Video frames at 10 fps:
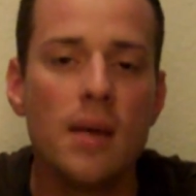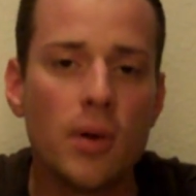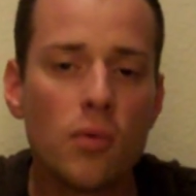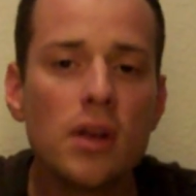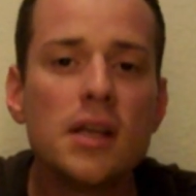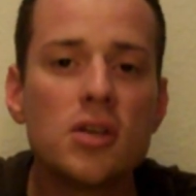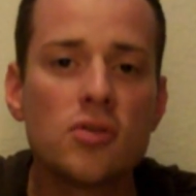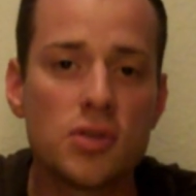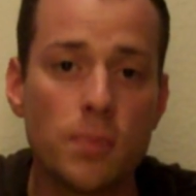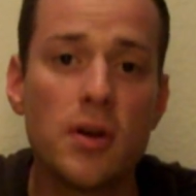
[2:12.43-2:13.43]
But really, you're
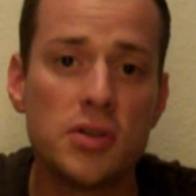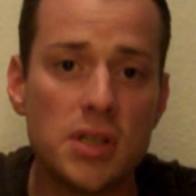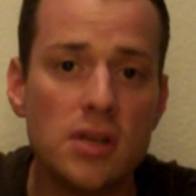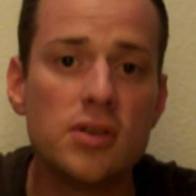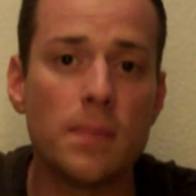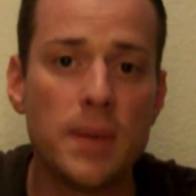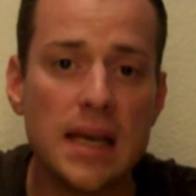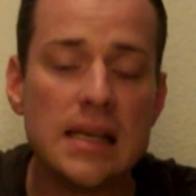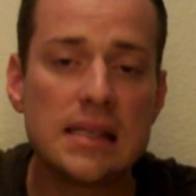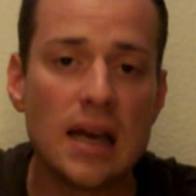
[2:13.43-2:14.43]
supposed to use a
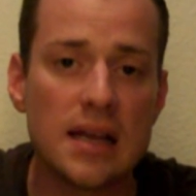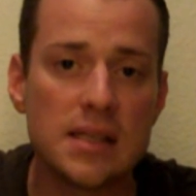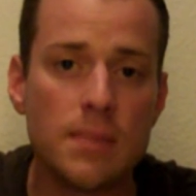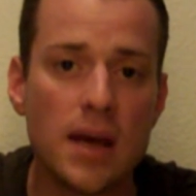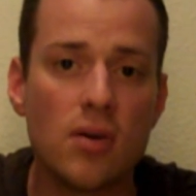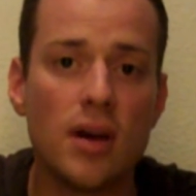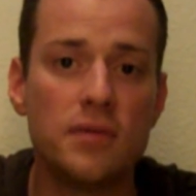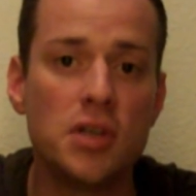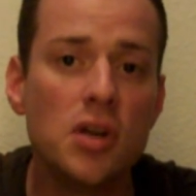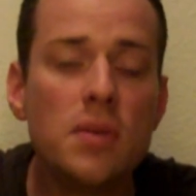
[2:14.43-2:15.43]
pea-size amount of
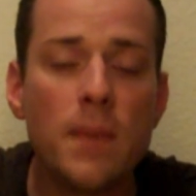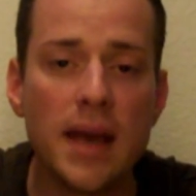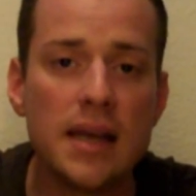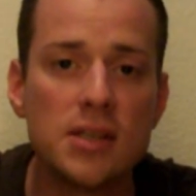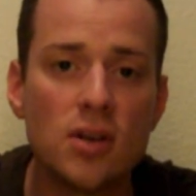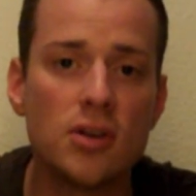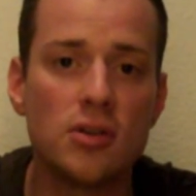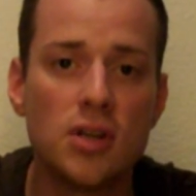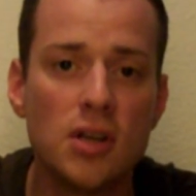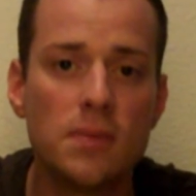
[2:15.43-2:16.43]
toothpaste on your
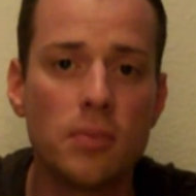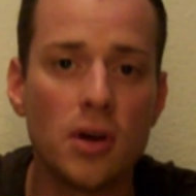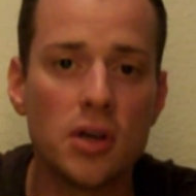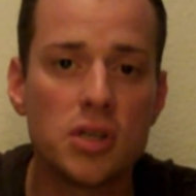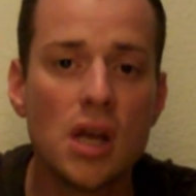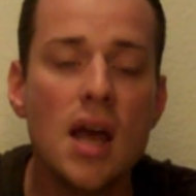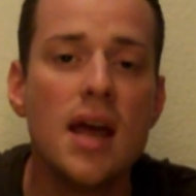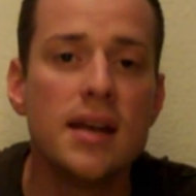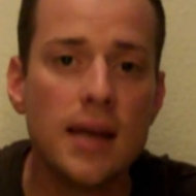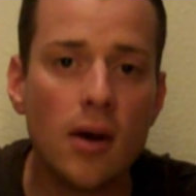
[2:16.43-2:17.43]
toothbrush.
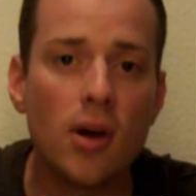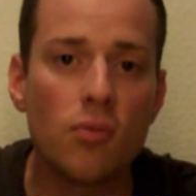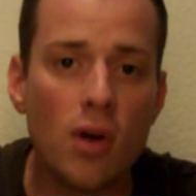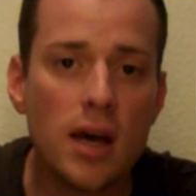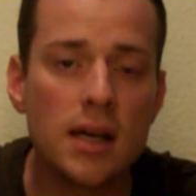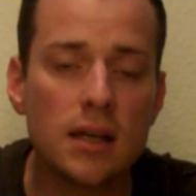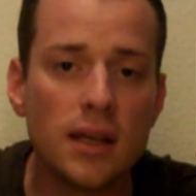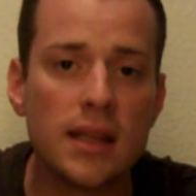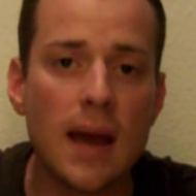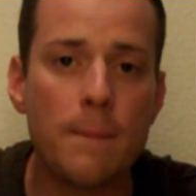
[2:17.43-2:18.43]
Now,
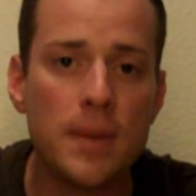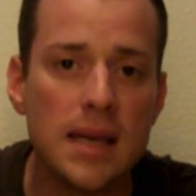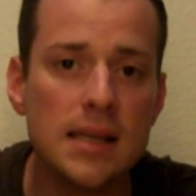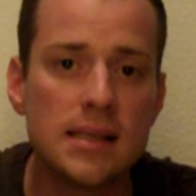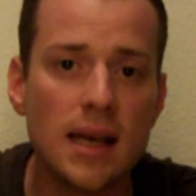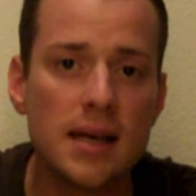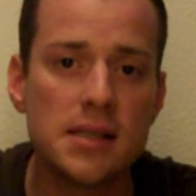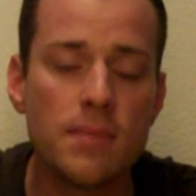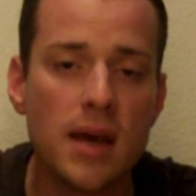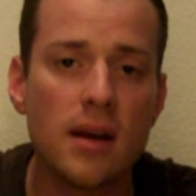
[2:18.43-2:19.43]
ironically, that pea-size
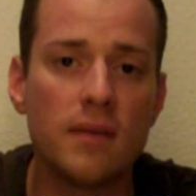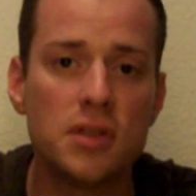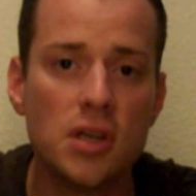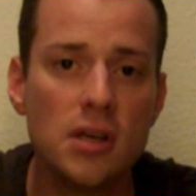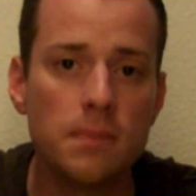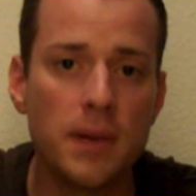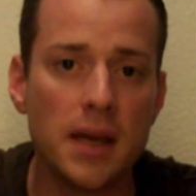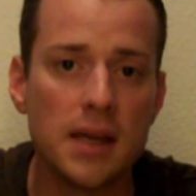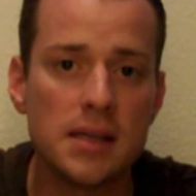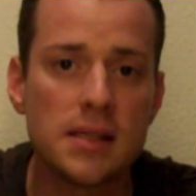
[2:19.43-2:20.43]
amount of
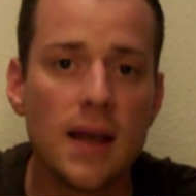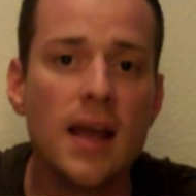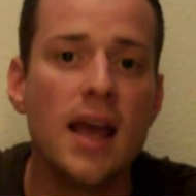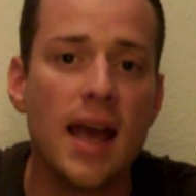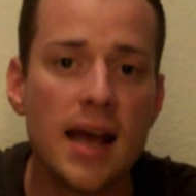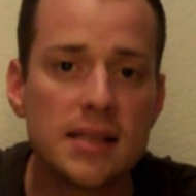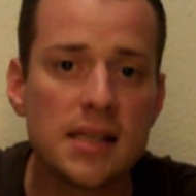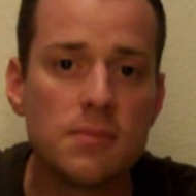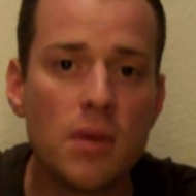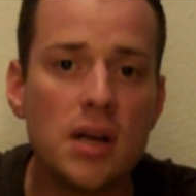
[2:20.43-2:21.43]
toothpaste has
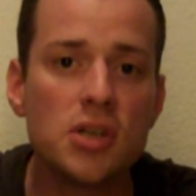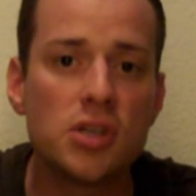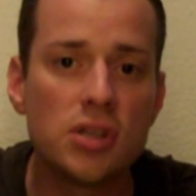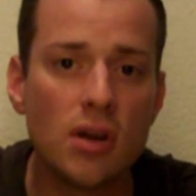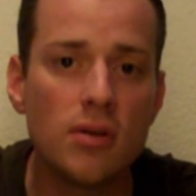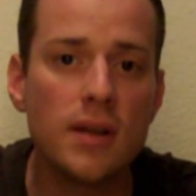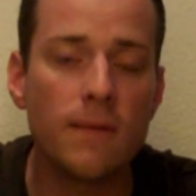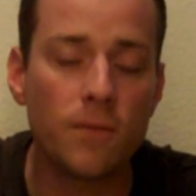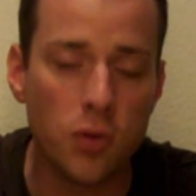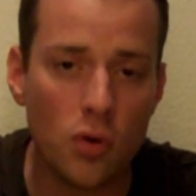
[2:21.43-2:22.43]
as much
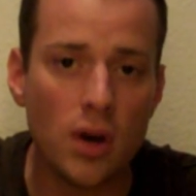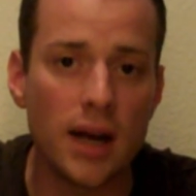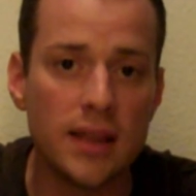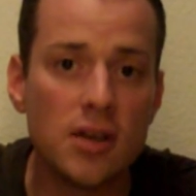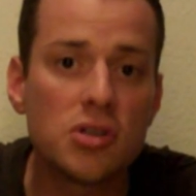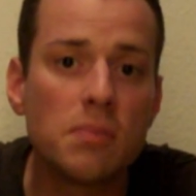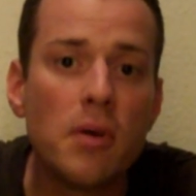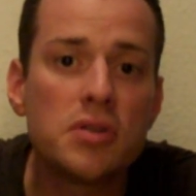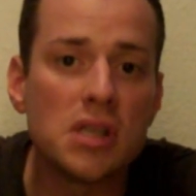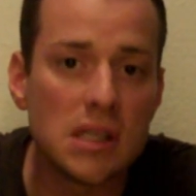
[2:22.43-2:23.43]
sodium fluoride that you're
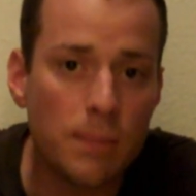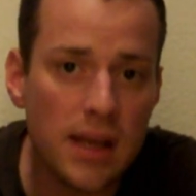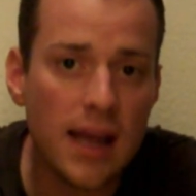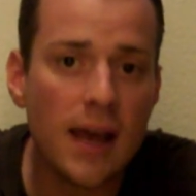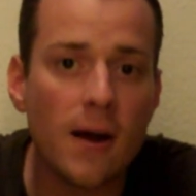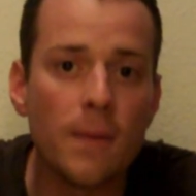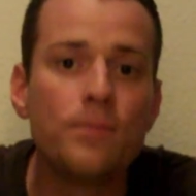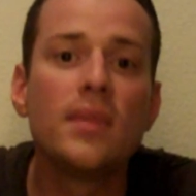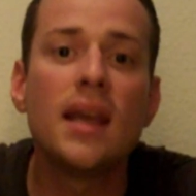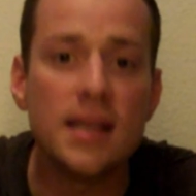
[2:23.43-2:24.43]
supposed to spit out
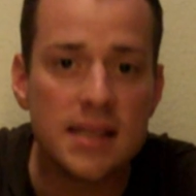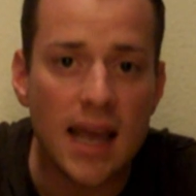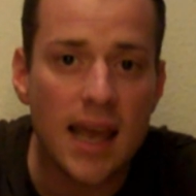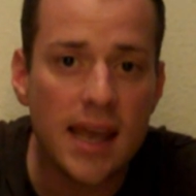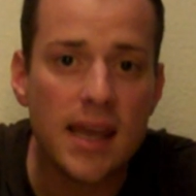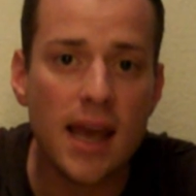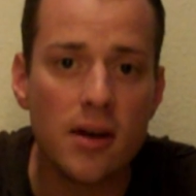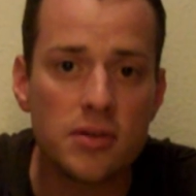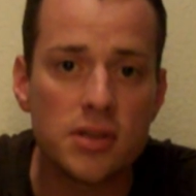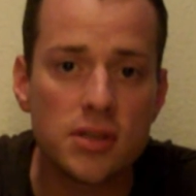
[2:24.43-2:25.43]
is 8
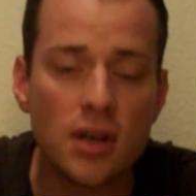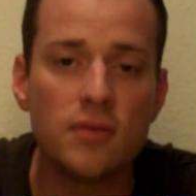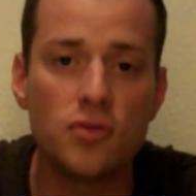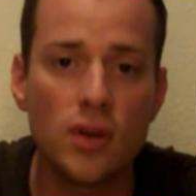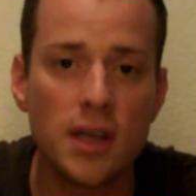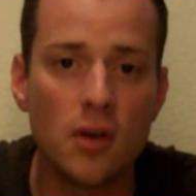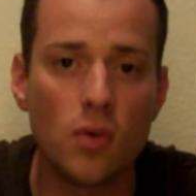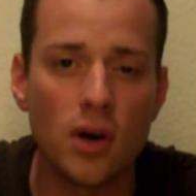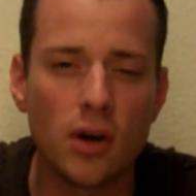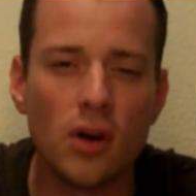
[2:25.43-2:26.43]
ounces of drinking
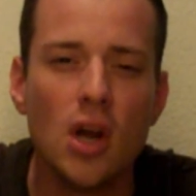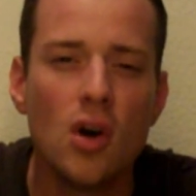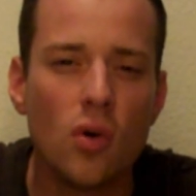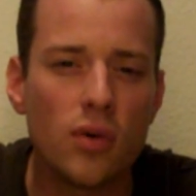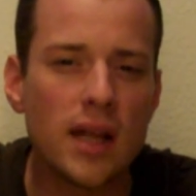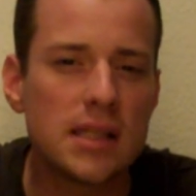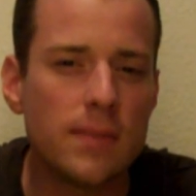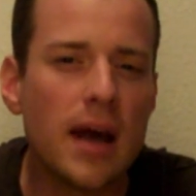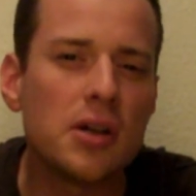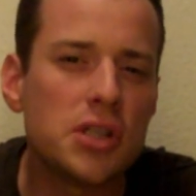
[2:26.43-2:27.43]
water, or that's
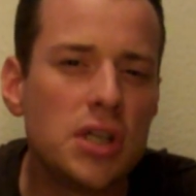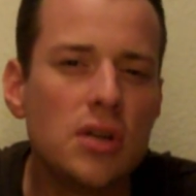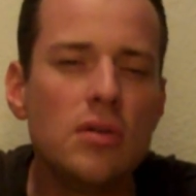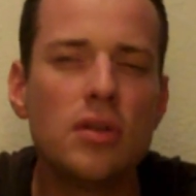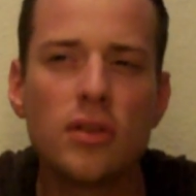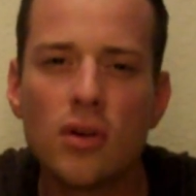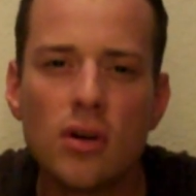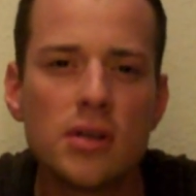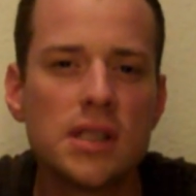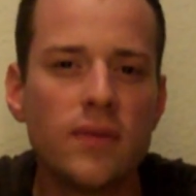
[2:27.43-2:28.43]
about
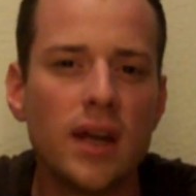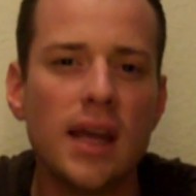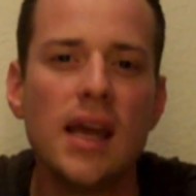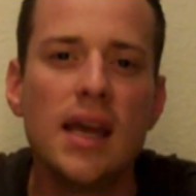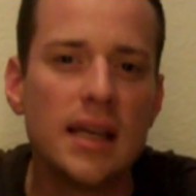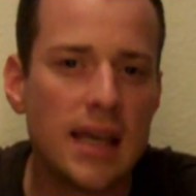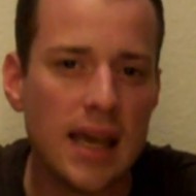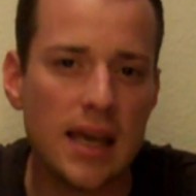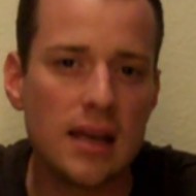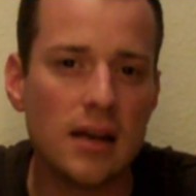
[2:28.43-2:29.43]
2/3 of a
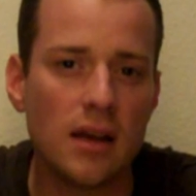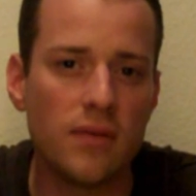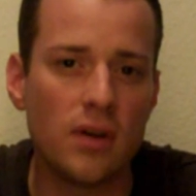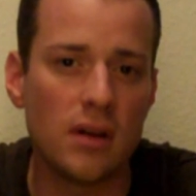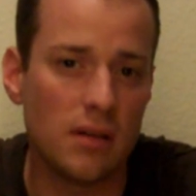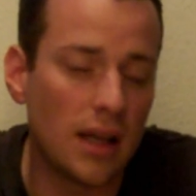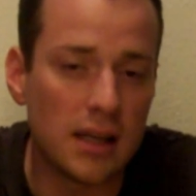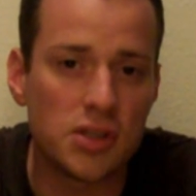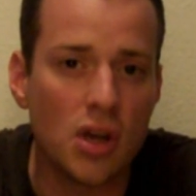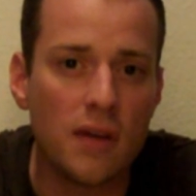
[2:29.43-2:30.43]
can of, like
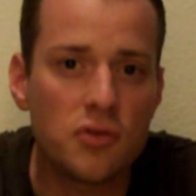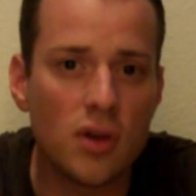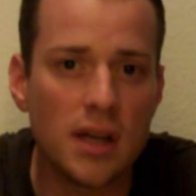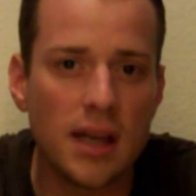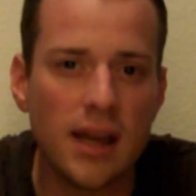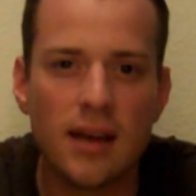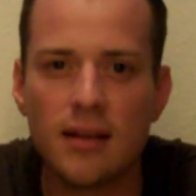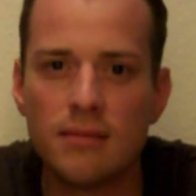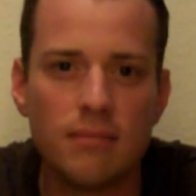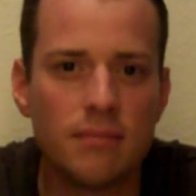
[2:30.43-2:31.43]
a soft drink
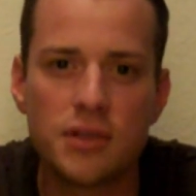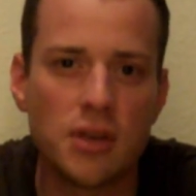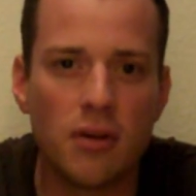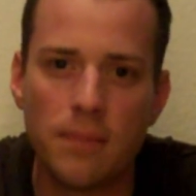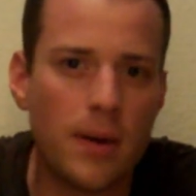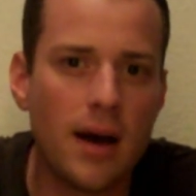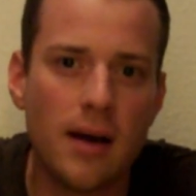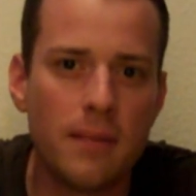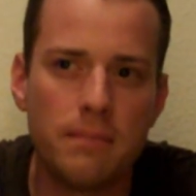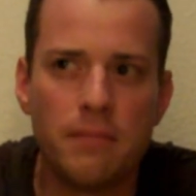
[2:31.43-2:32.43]
can, soda
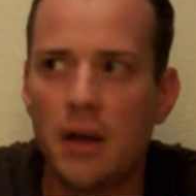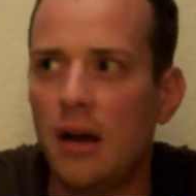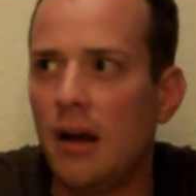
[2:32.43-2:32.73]
pop,